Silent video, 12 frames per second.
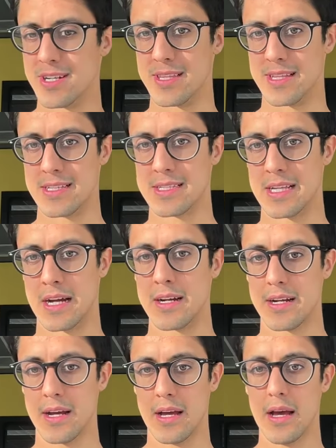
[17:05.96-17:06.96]
and that
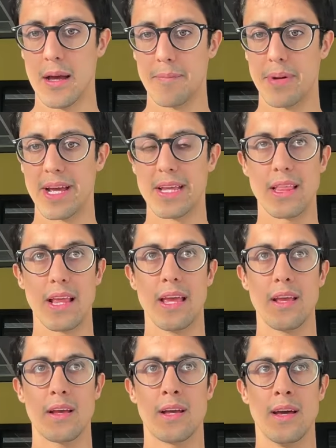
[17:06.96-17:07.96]
sucked. But I
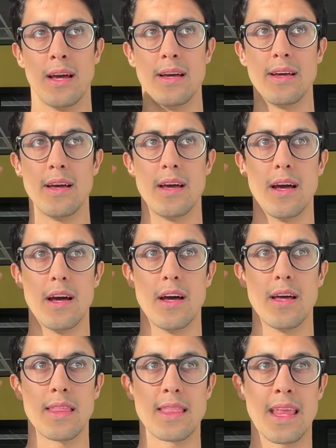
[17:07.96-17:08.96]
think
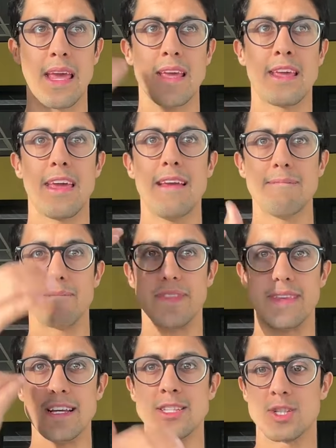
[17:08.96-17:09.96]
thinking
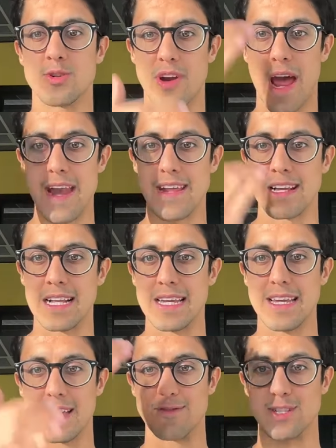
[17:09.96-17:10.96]
this
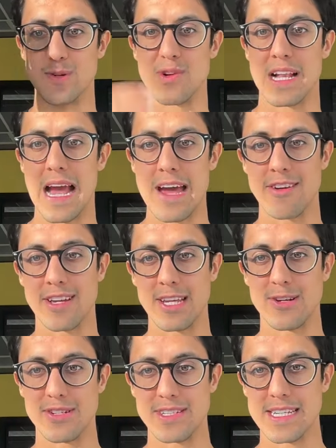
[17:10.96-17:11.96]
radically gives you clarity
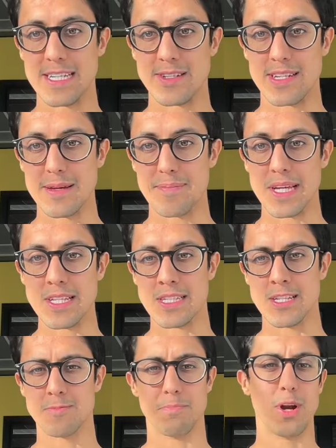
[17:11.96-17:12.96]
on a day to day
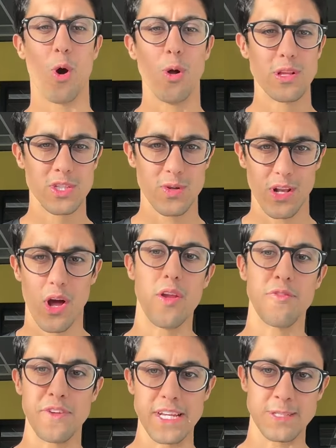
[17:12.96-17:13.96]
basis, but also a lot
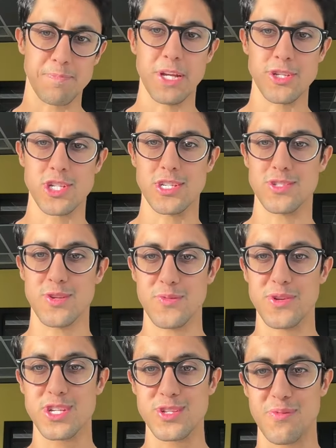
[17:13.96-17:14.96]
of face punches,
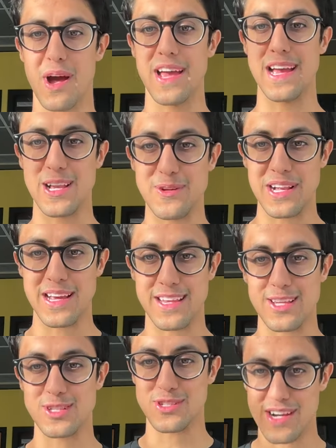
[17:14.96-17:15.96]
which is why I look like
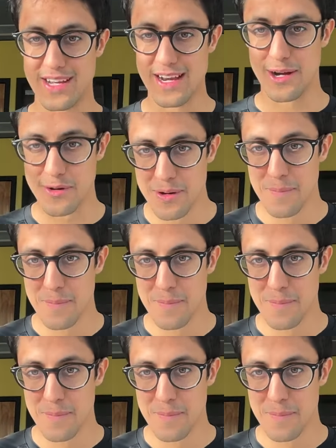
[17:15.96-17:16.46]
this right now.